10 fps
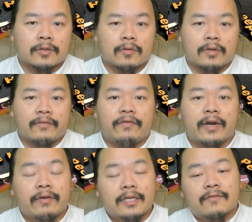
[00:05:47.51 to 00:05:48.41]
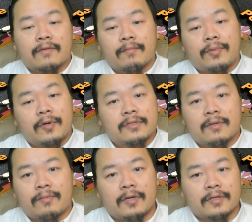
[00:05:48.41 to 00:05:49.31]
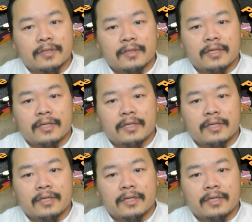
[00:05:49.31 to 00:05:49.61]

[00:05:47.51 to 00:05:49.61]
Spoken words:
So it varies from person to person.